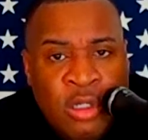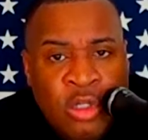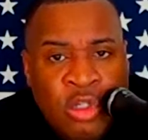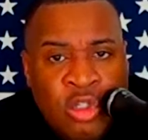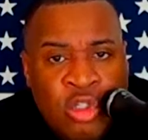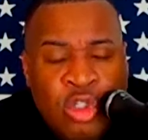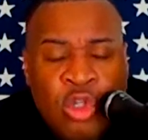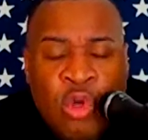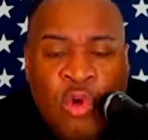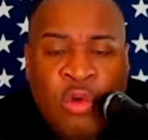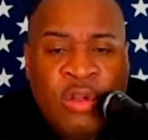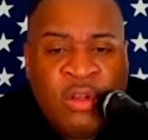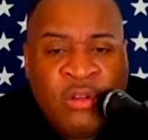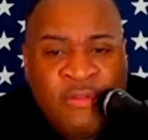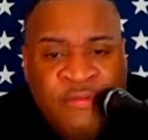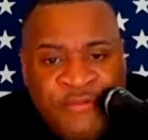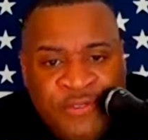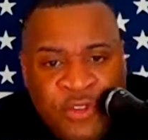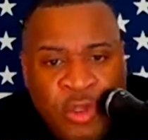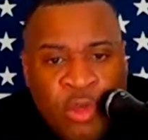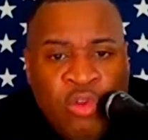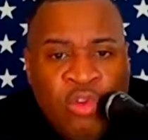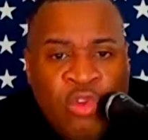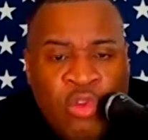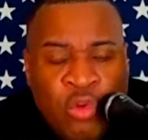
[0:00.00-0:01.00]
So in the
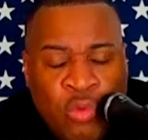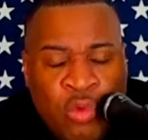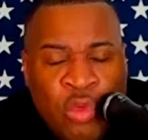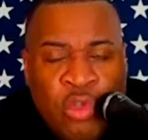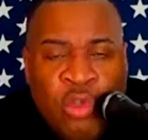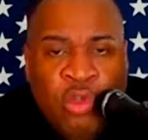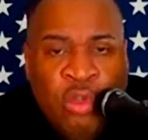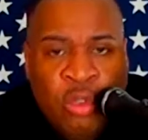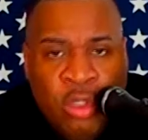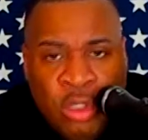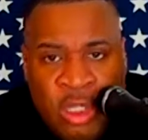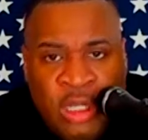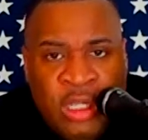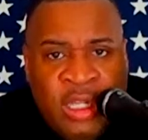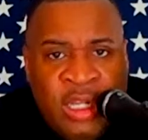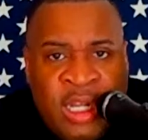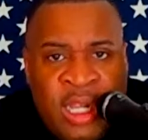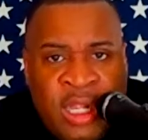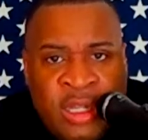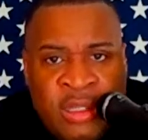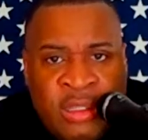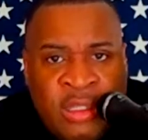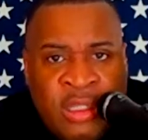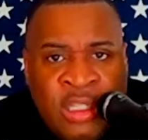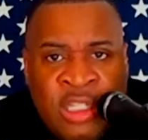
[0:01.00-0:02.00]
future, when you're looking
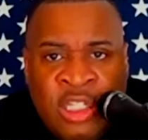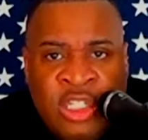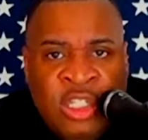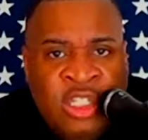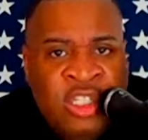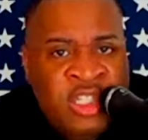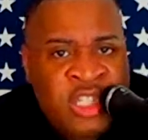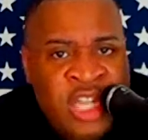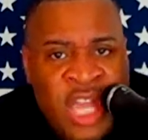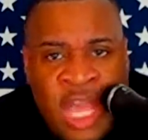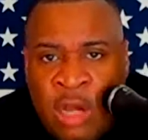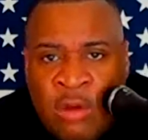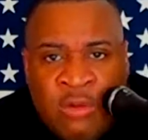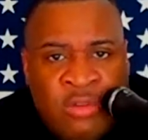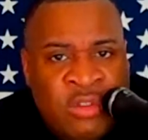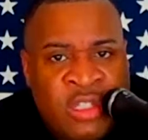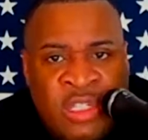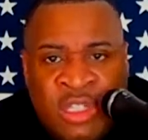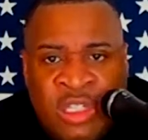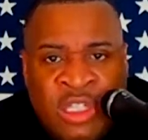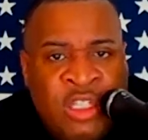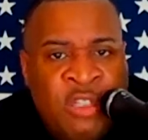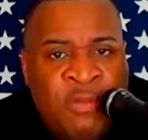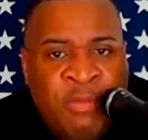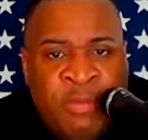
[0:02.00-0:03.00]
at these salaries
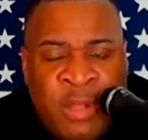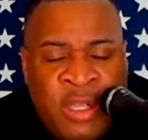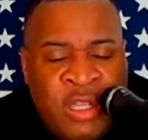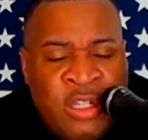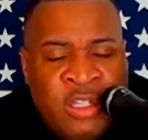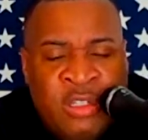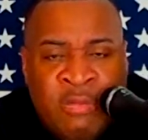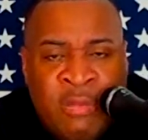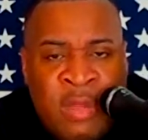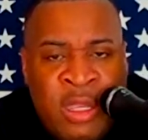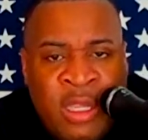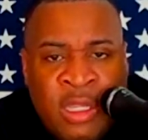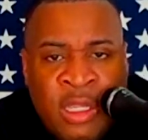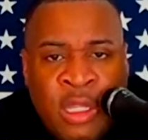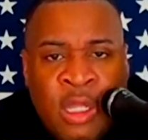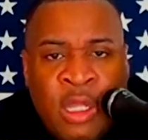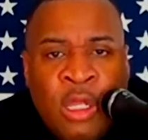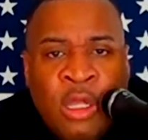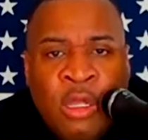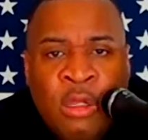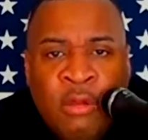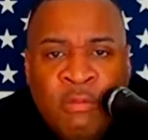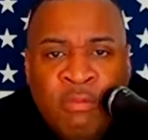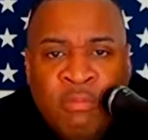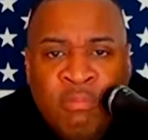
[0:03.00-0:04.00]
that these players make,
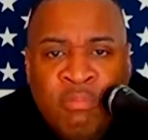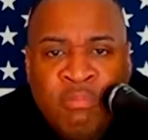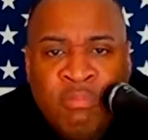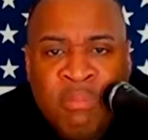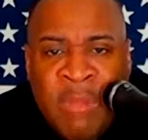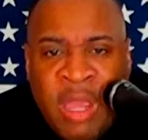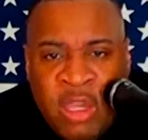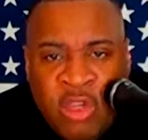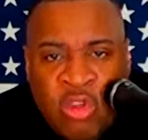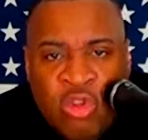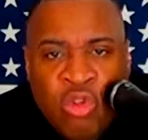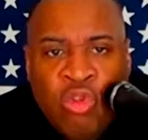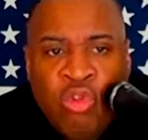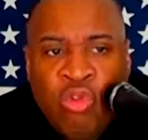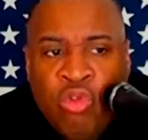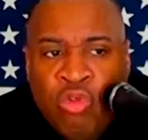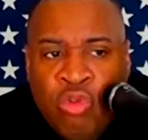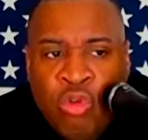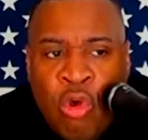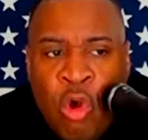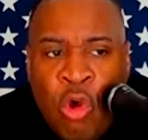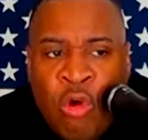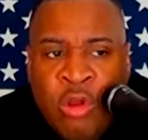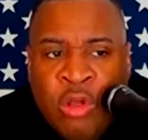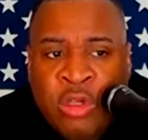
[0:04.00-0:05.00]
make sure you
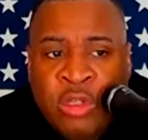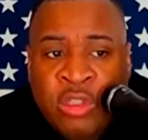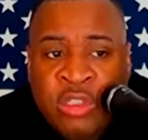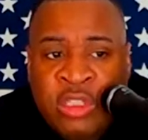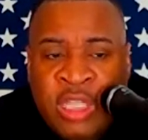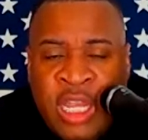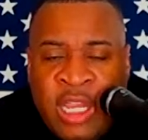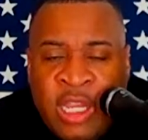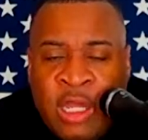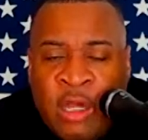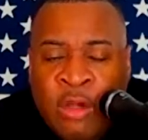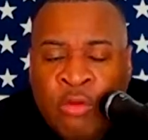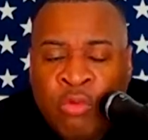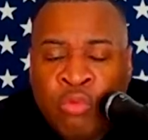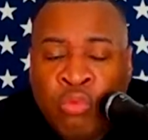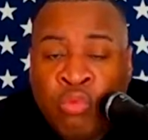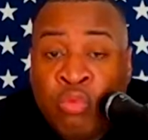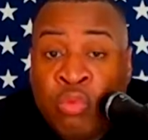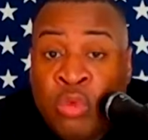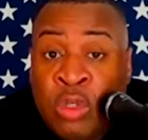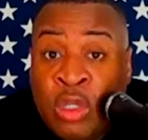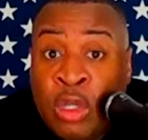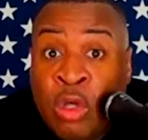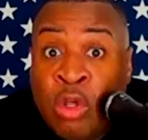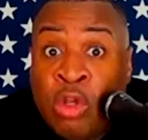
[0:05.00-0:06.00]
go and take a
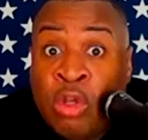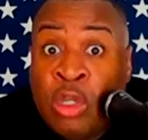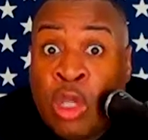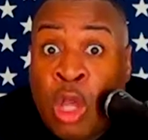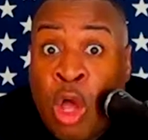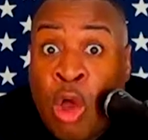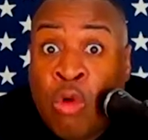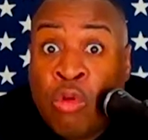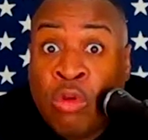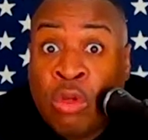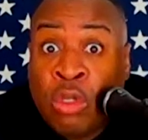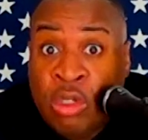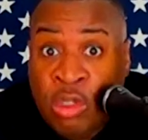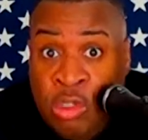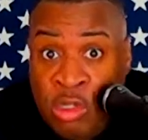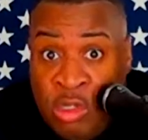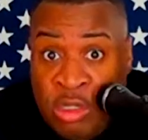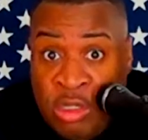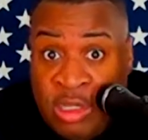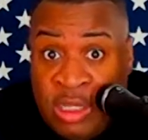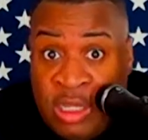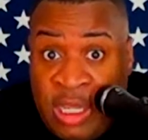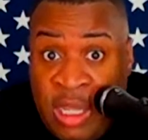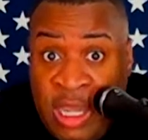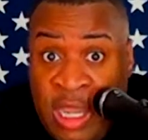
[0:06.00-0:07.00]
real long
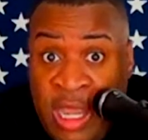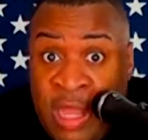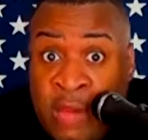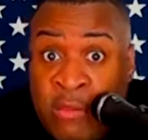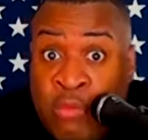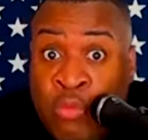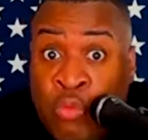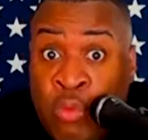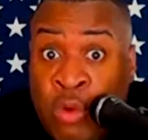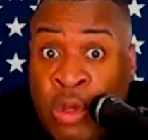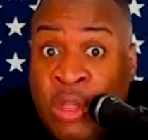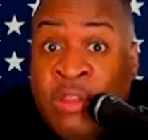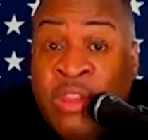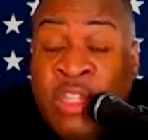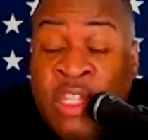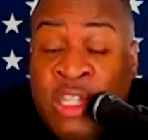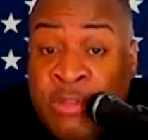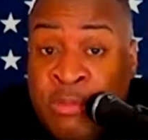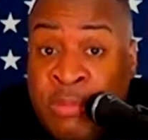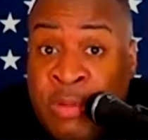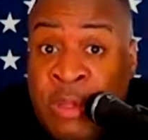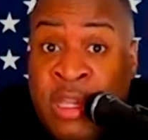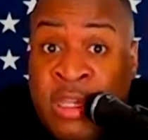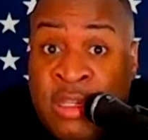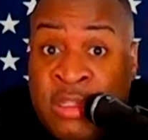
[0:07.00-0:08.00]
look at what these
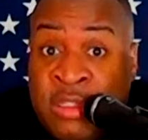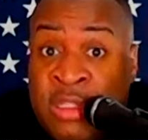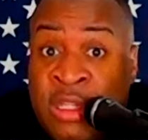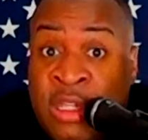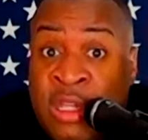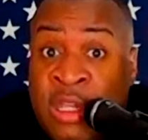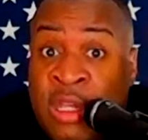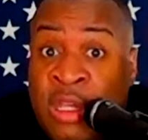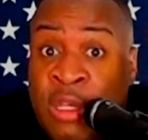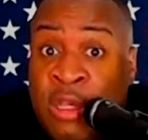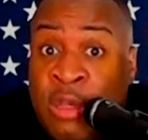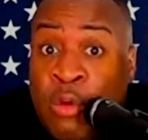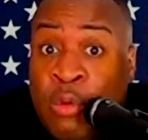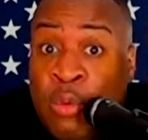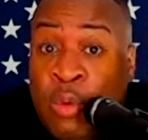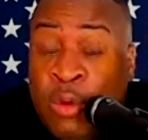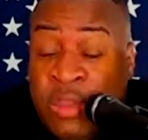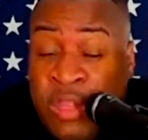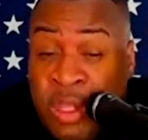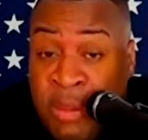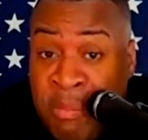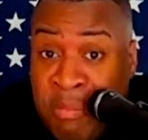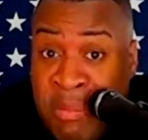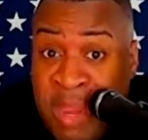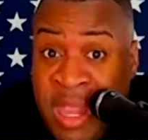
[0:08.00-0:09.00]
players, what
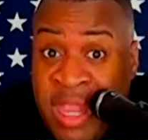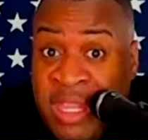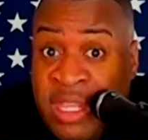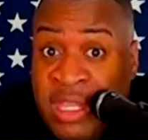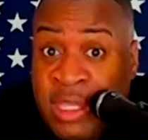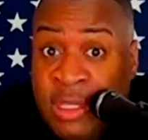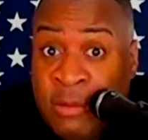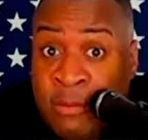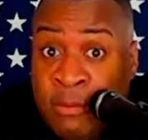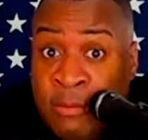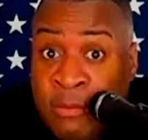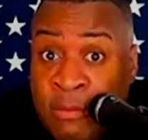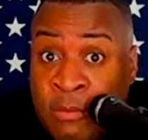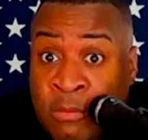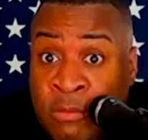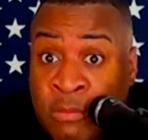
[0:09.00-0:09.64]
they're making,